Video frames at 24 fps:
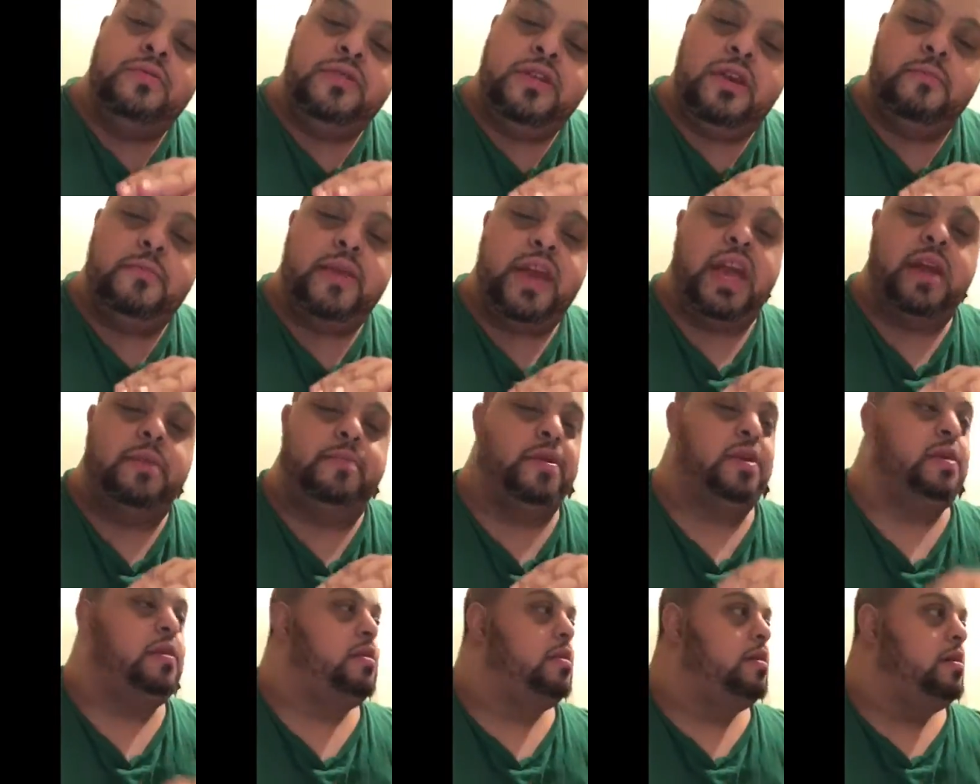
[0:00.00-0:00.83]
the
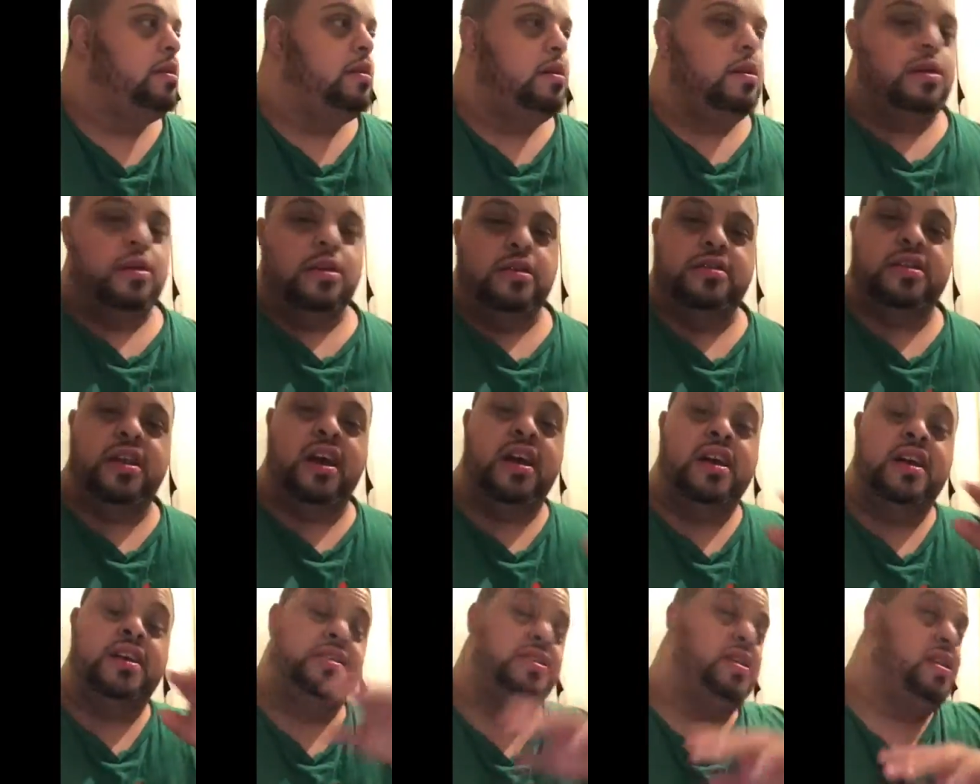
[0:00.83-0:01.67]
baby. And
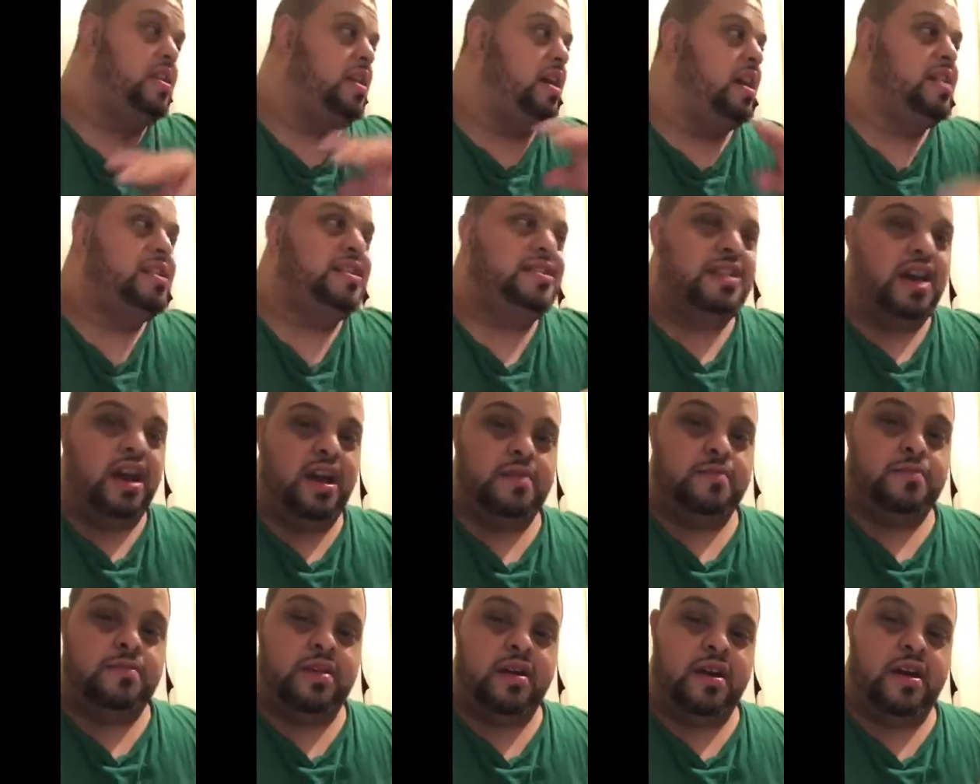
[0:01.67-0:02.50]
the last
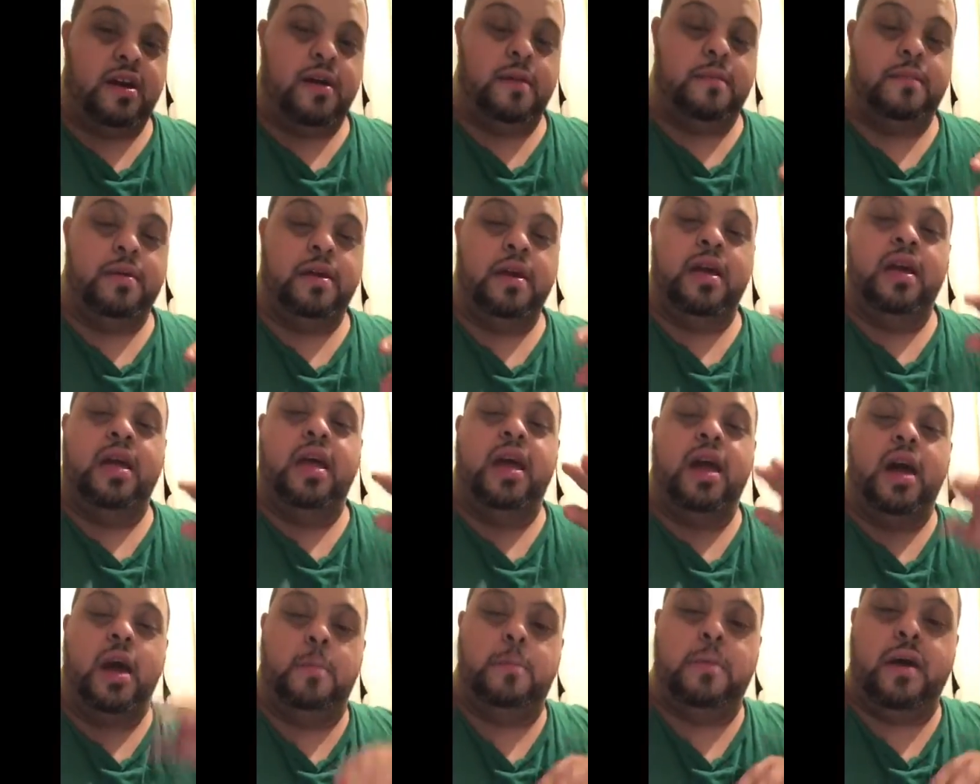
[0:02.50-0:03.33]
time,
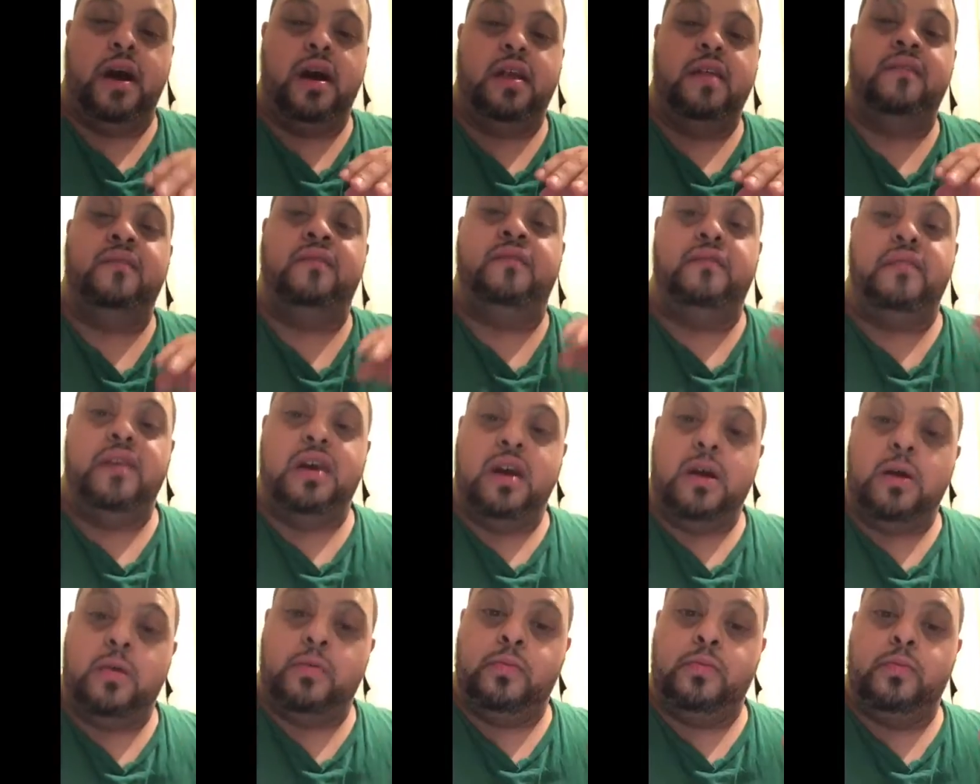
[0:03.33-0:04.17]
Amal
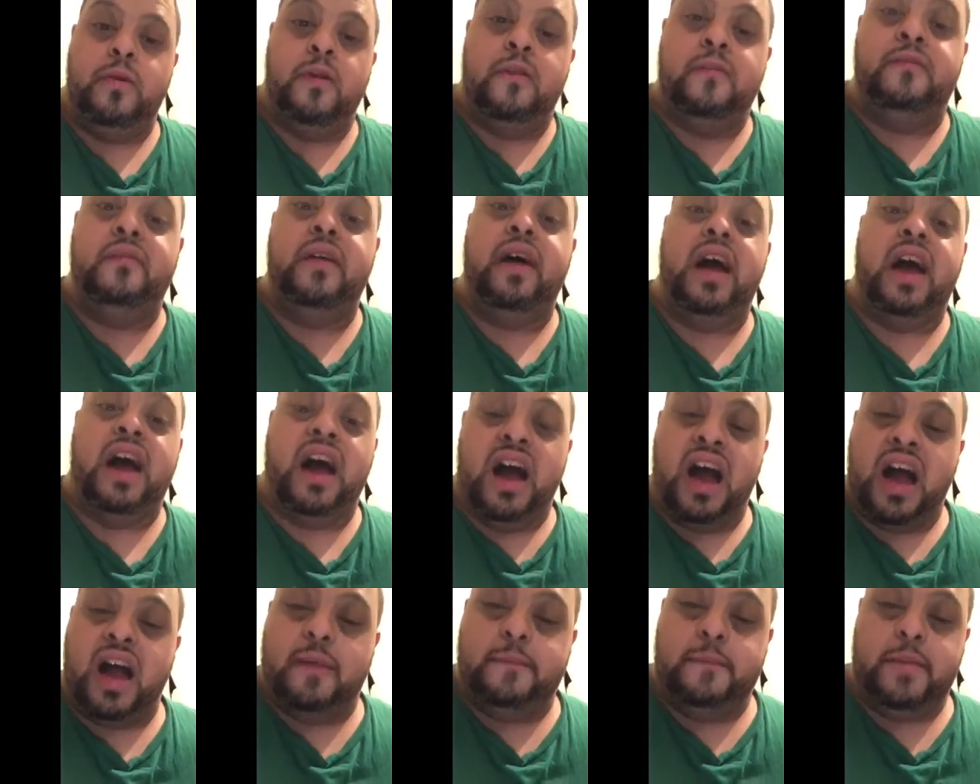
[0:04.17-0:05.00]
fell with
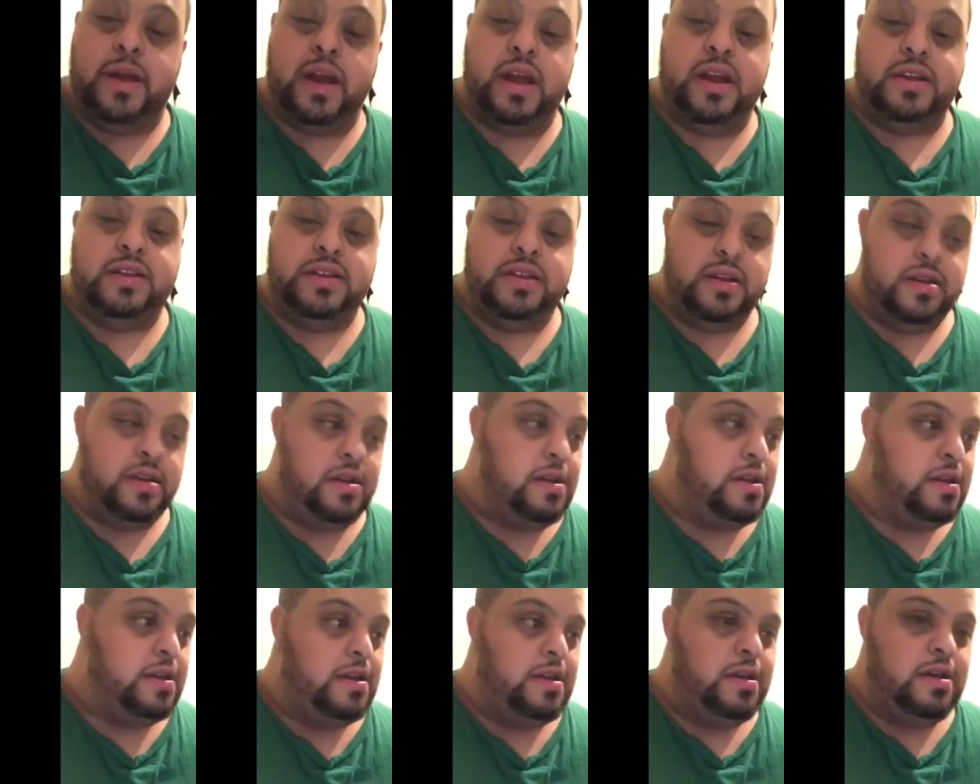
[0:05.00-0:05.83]
Ahmed,
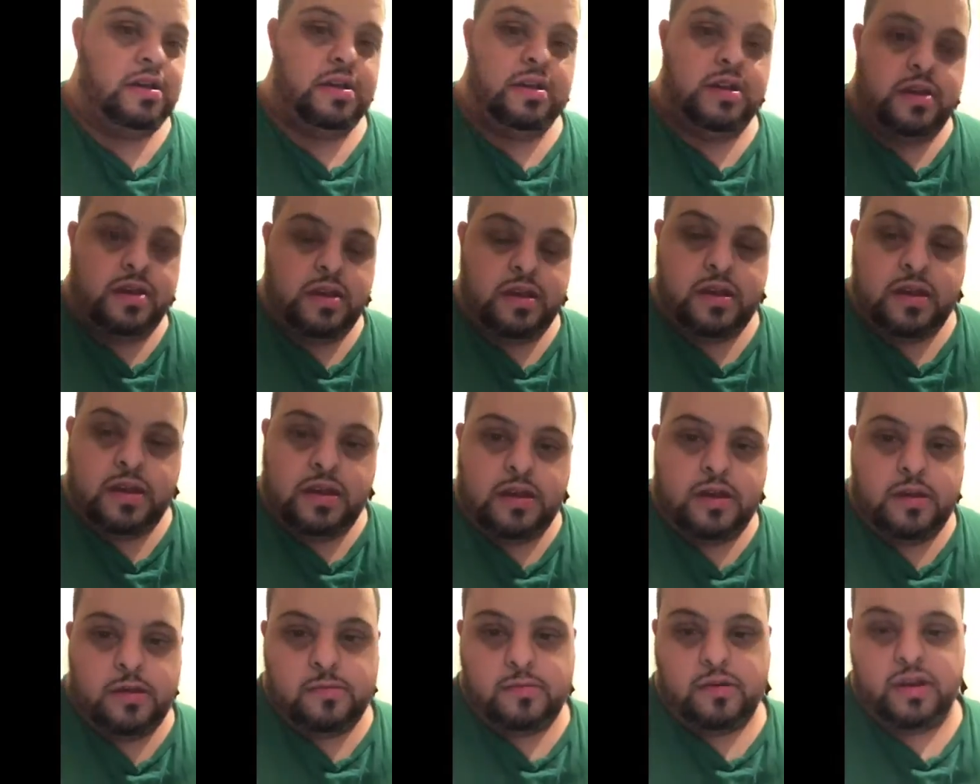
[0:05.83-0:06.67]

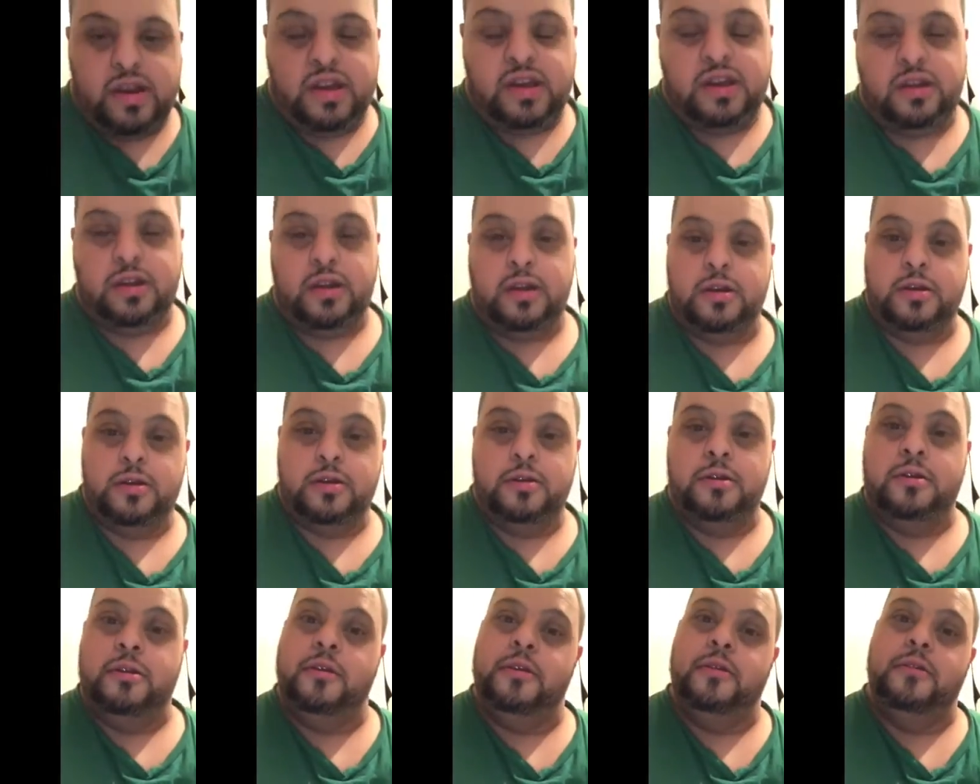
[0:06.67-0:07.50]
right here.
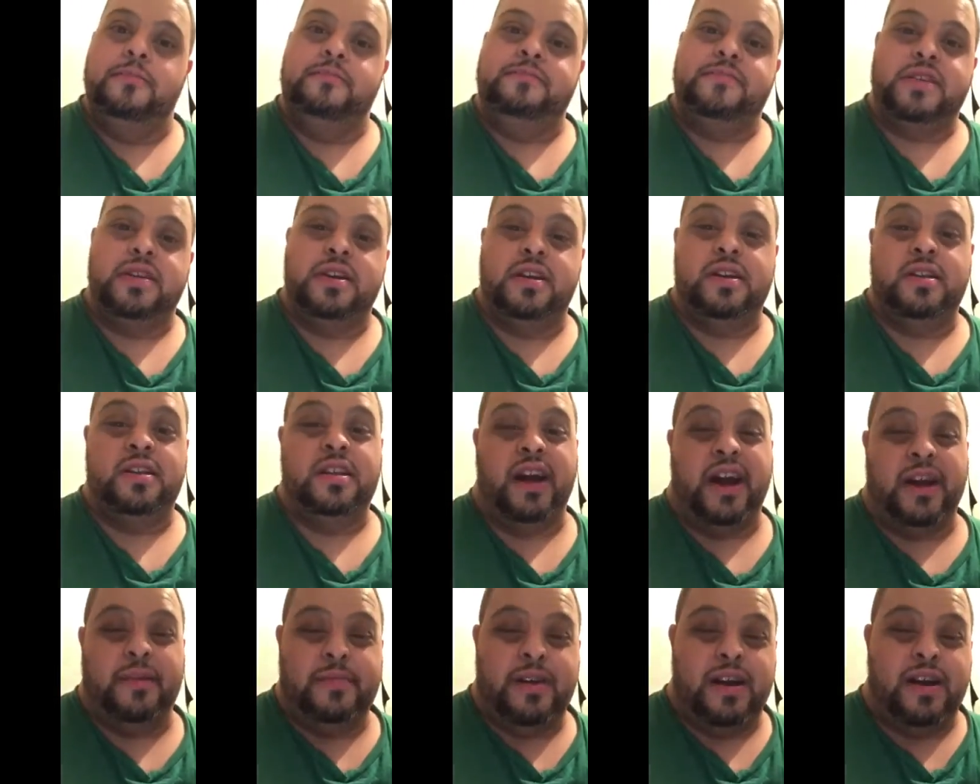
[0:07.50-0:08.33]
And
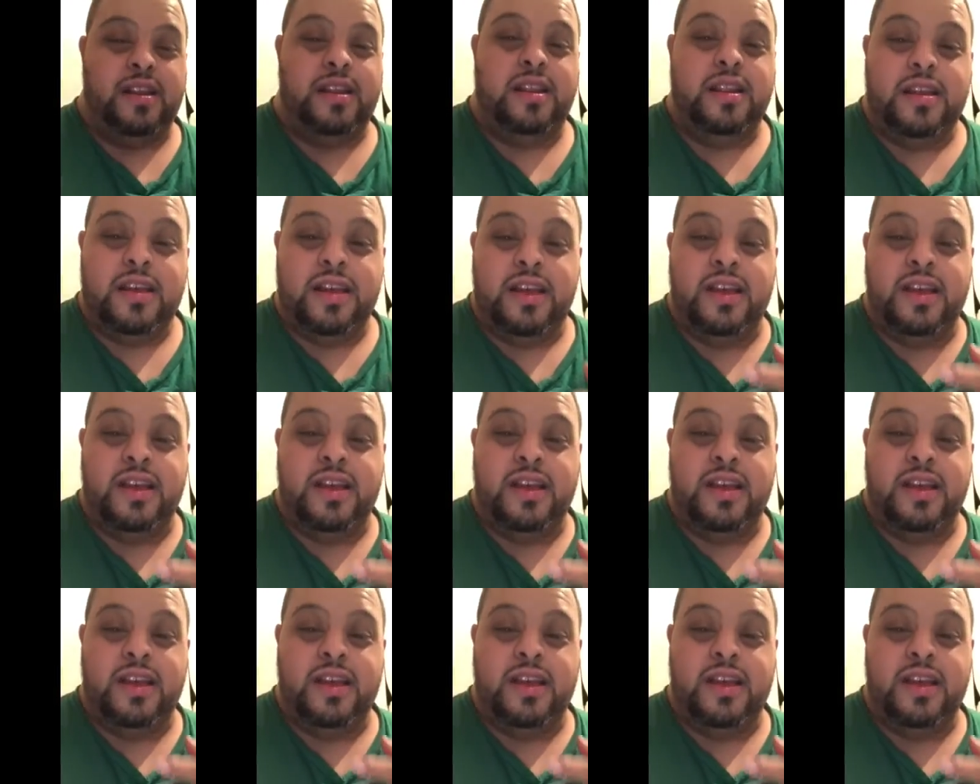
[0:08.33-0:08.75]
Amal,